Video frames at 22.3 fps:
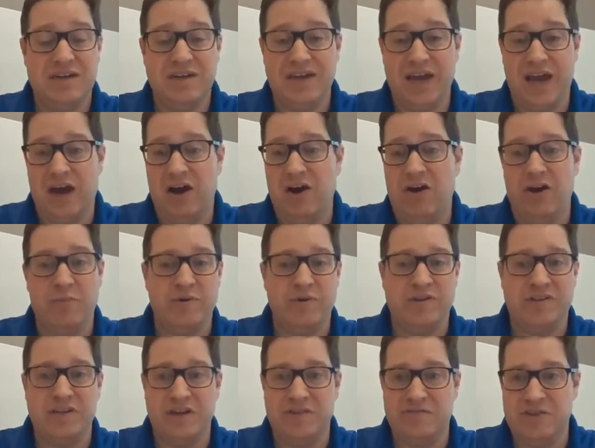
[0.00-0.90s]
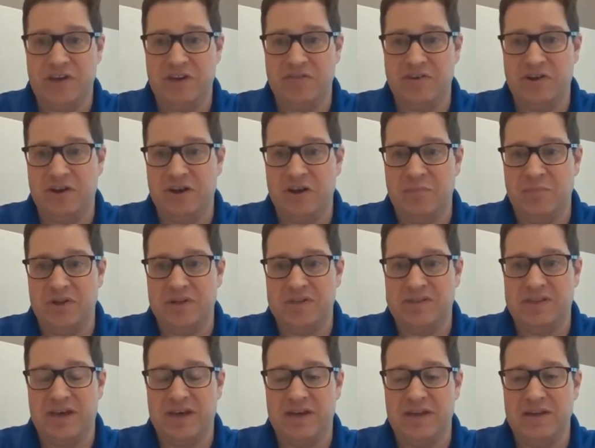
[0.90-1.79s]
Yeah, 100%. If you have
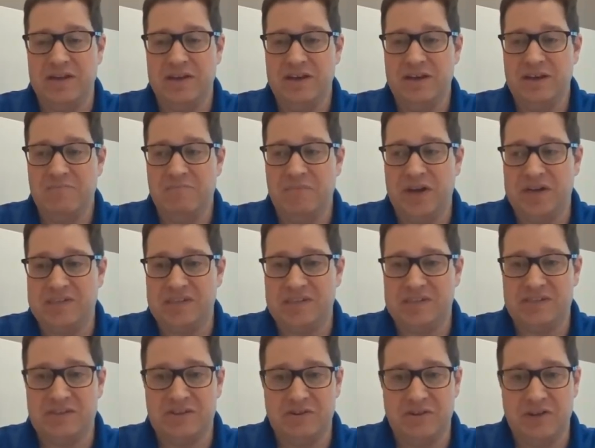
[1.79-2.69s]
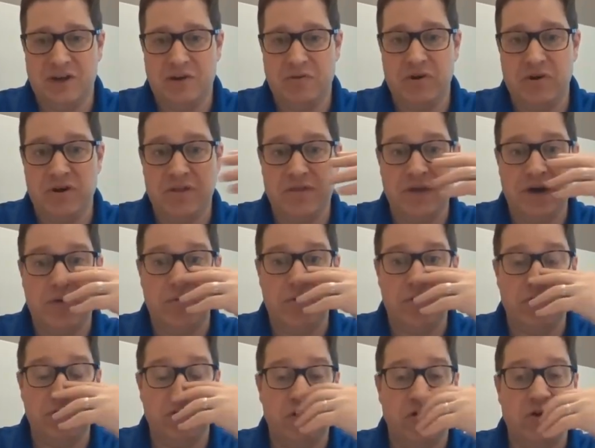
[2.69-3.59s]
incumbents that make sense to do that with, I
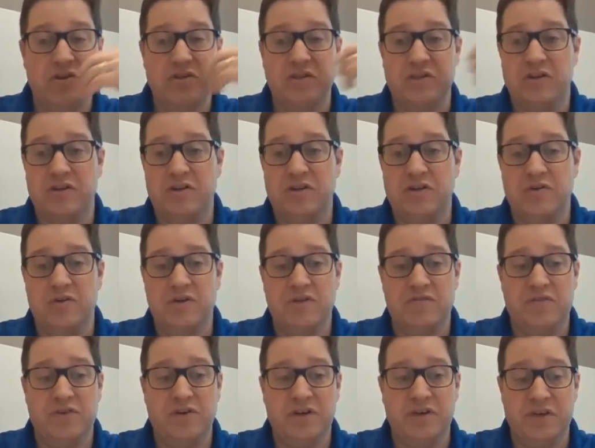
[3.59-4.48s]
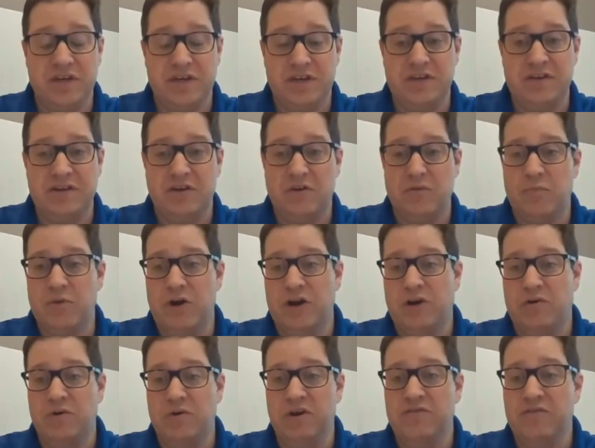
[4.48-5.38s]
would encourage you to do it if you can get
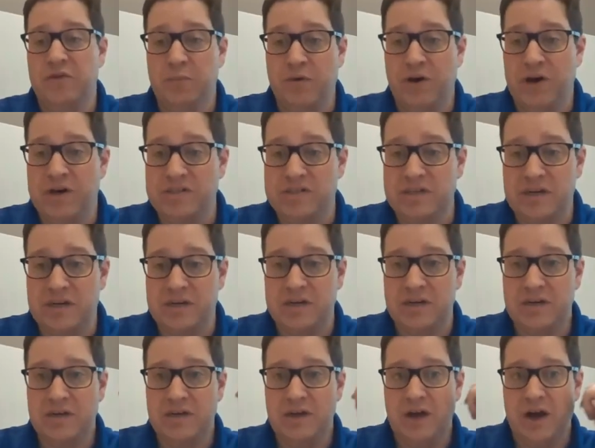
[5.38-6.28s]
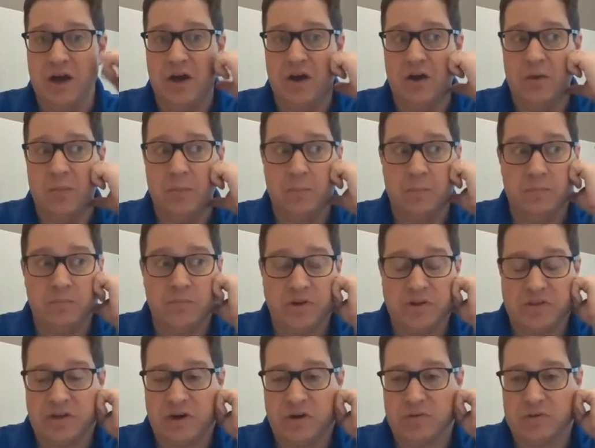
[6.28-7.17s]
market relevant pricing.
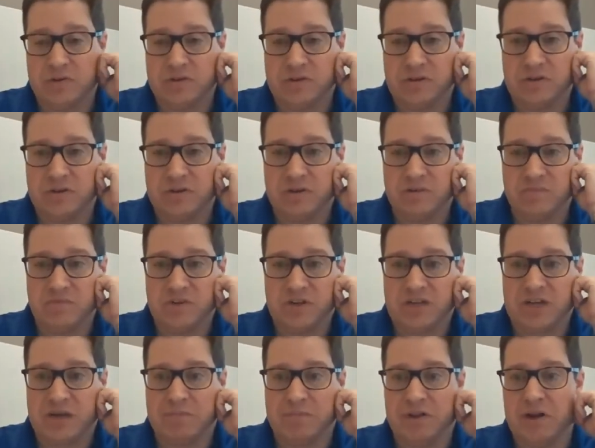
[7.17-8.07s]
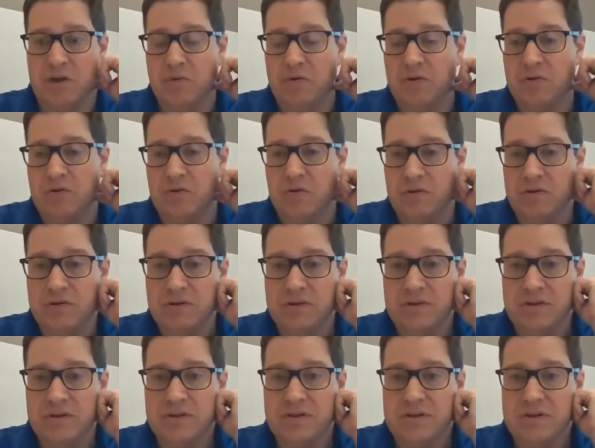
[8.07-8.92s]
It's always good to keep the network whole.